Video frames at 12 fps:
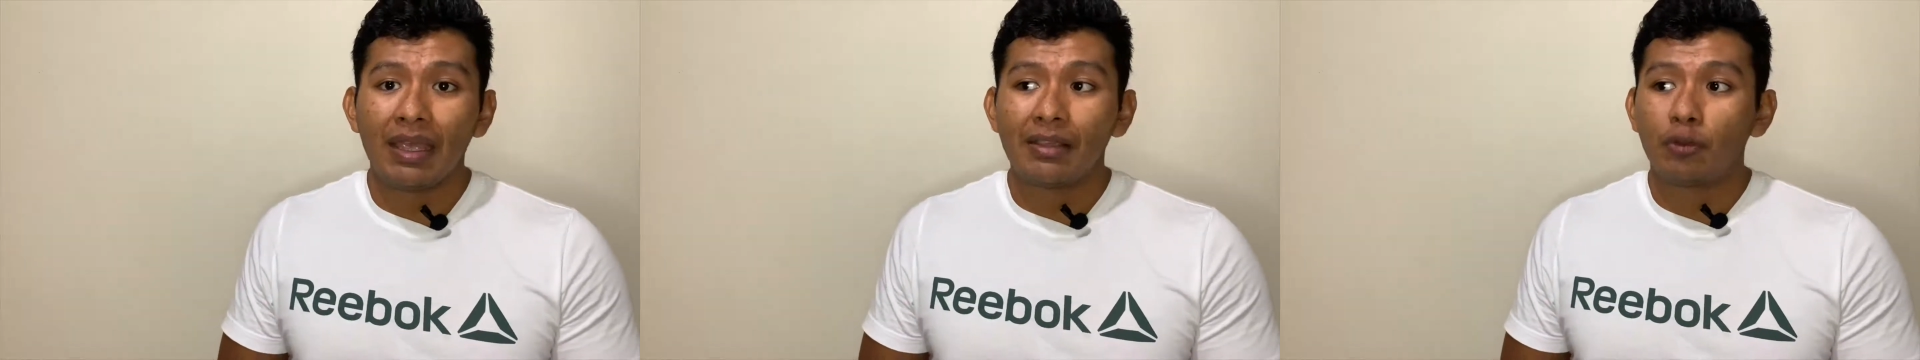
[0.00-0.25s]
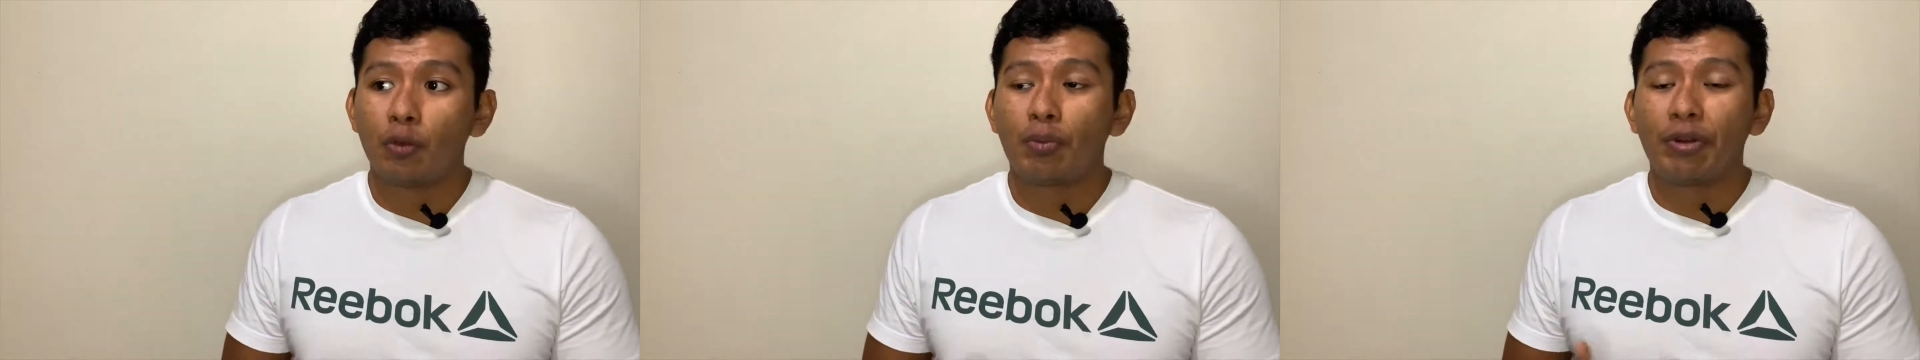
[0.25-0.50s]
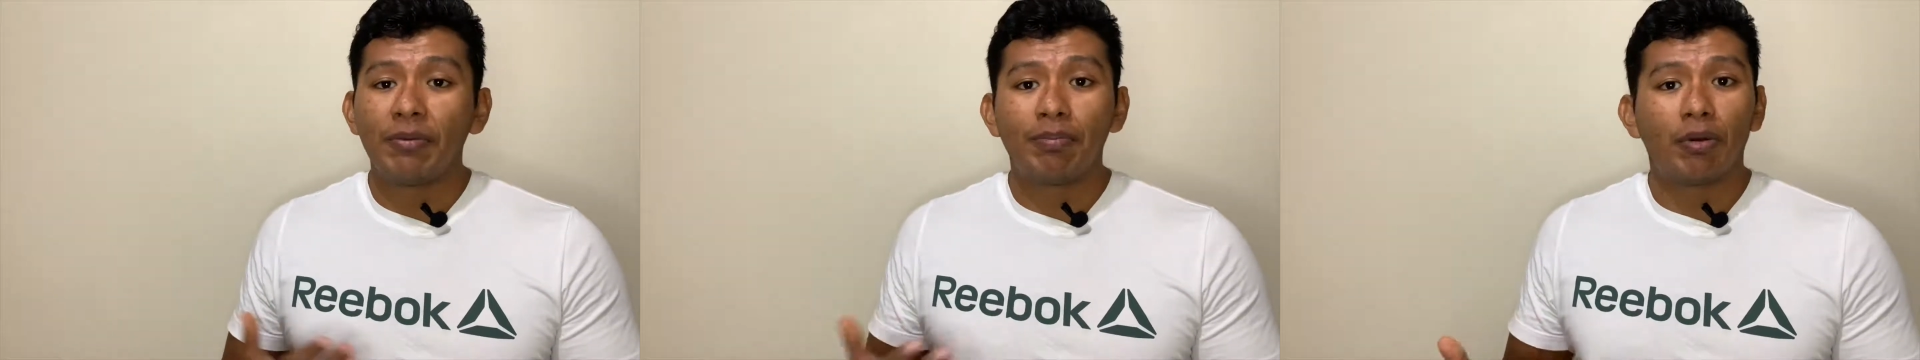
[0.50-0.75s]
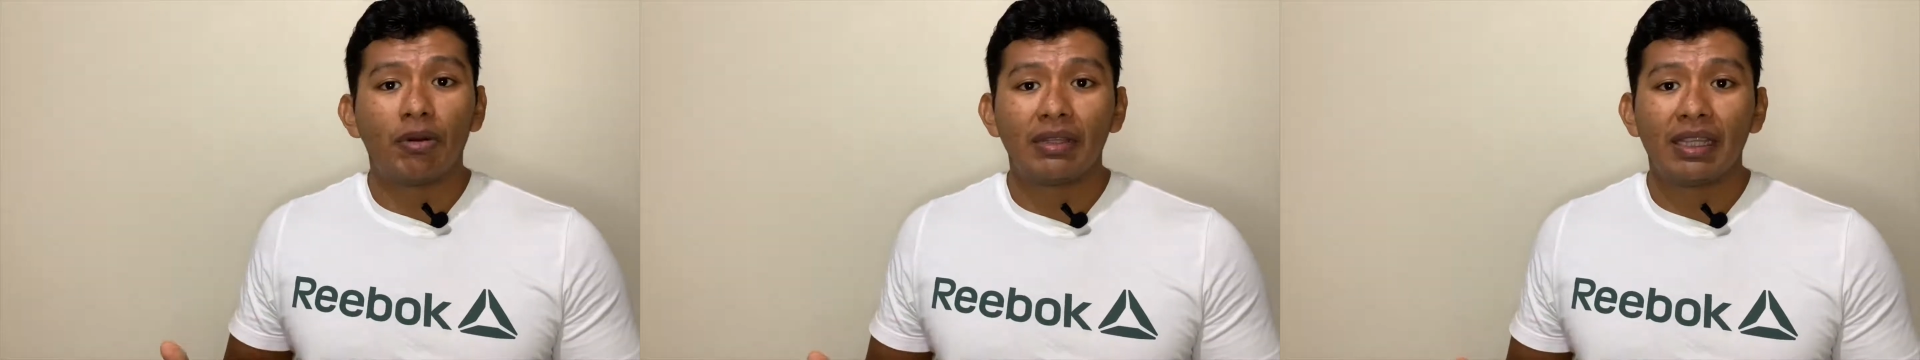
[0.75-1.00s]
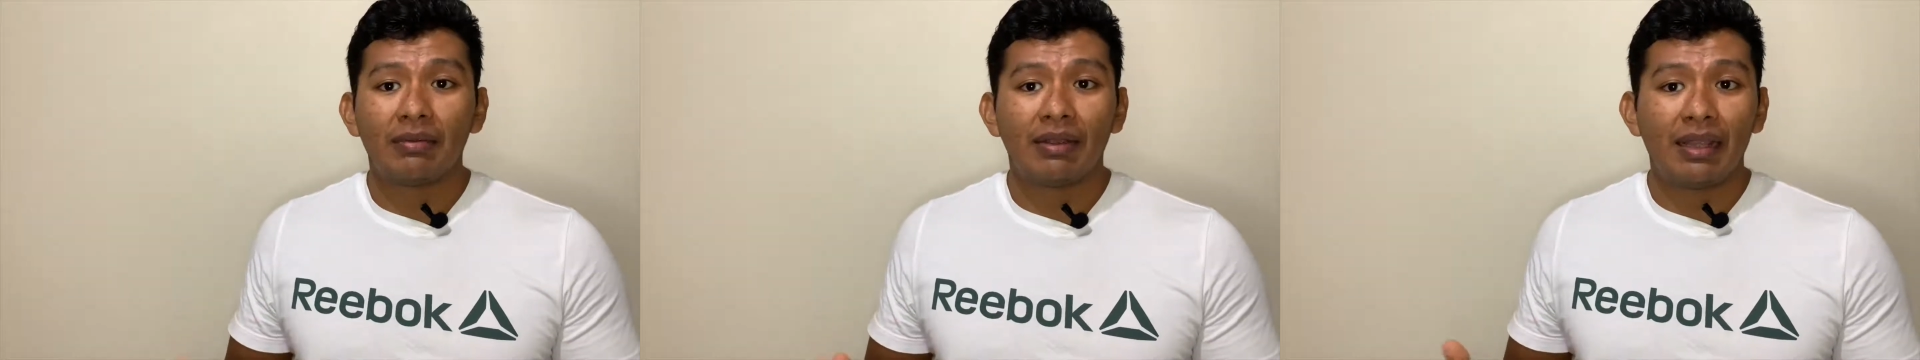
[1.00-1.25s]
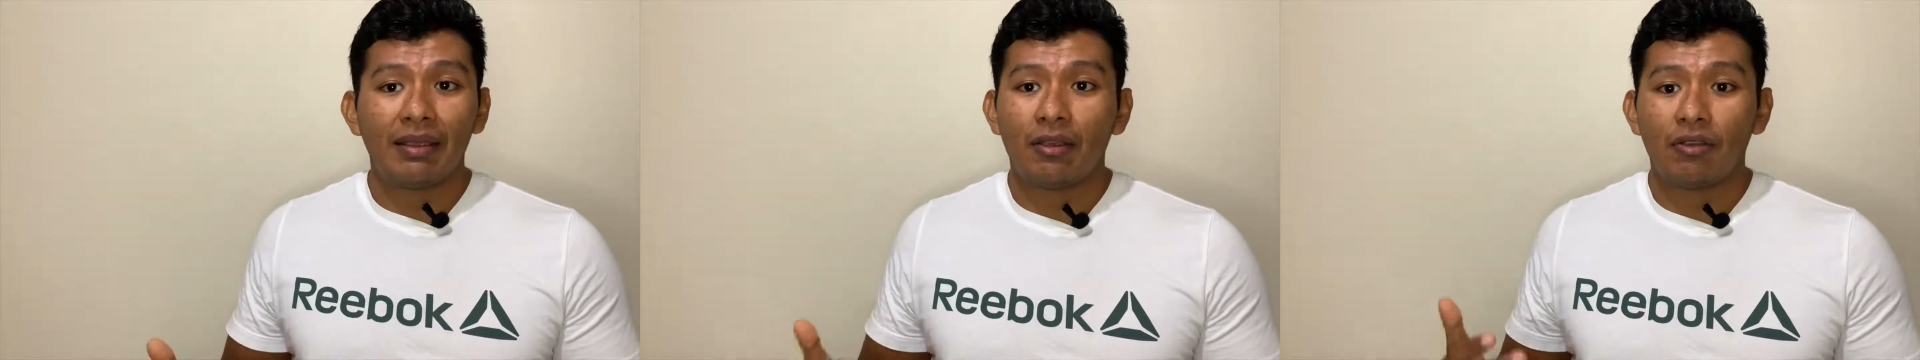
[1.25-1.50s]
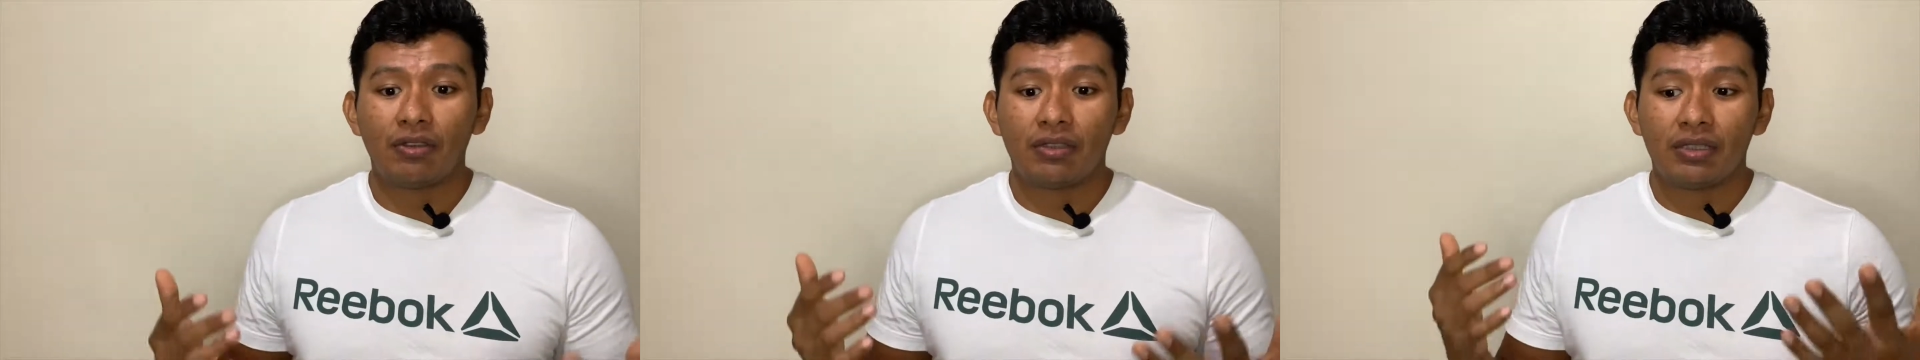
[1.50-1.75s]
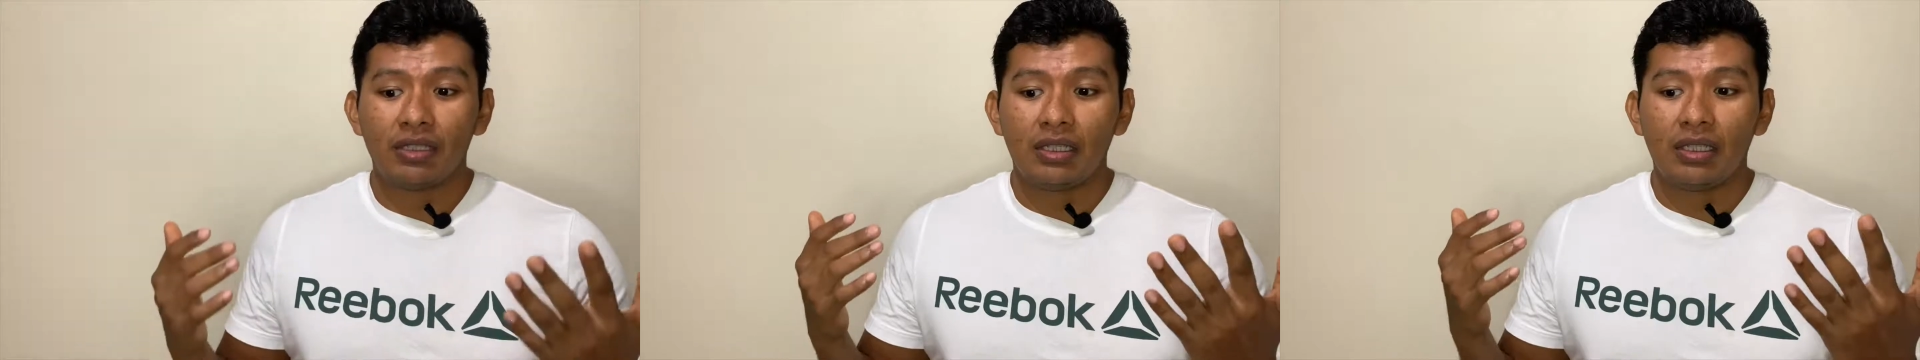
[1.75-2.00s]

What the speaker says: Super important, because